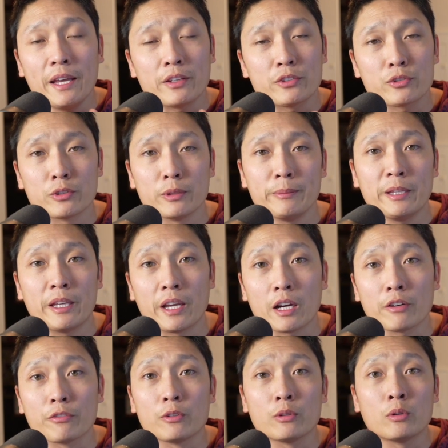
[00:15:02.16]
extremely
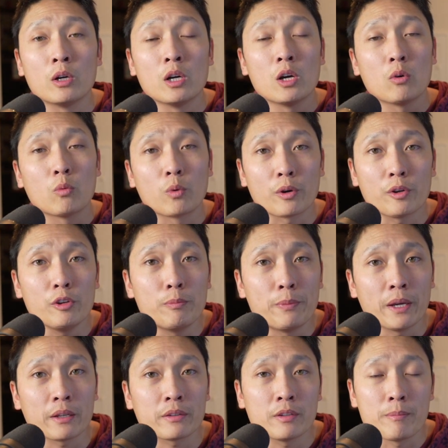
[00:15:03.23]
careful where you
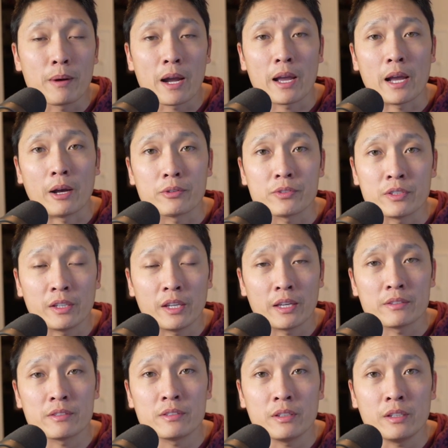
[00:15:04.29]
pick to buy a house in
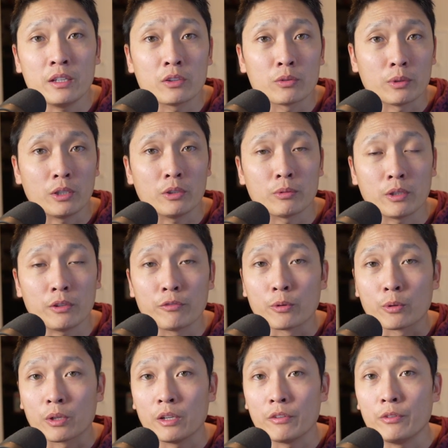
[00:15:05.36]
Kansas City in
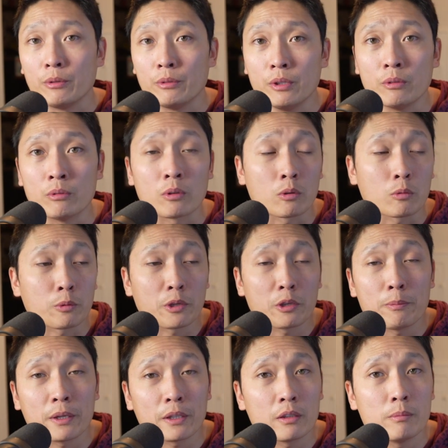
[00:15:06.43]
2024 if you do, or where you
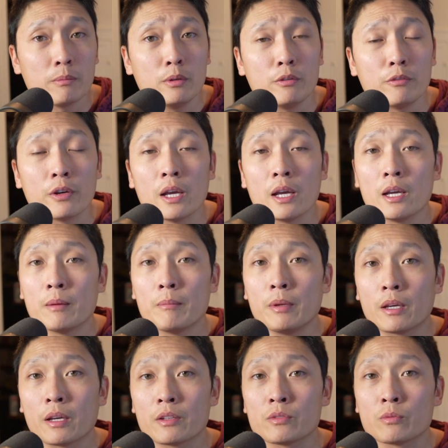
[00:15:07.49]
pick to move,
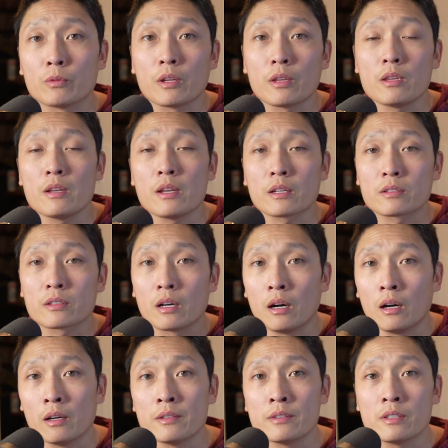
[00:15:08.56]
because one of the next
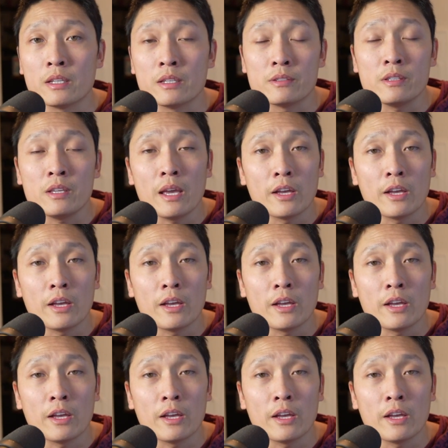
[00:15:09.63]
cons is the